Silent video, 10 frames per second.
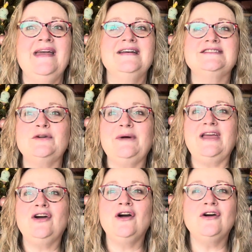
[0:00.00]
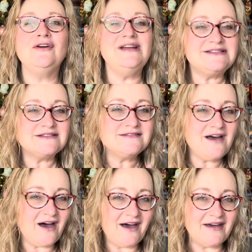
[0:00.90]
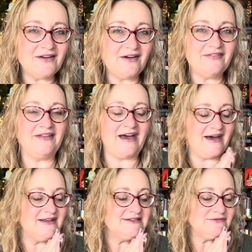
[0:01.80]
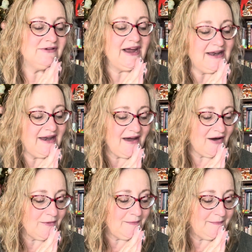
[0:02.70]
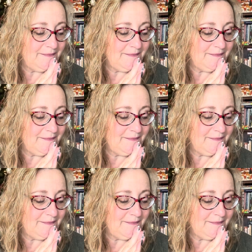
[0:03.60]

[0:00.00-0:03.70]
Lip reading: So my current thought on that right now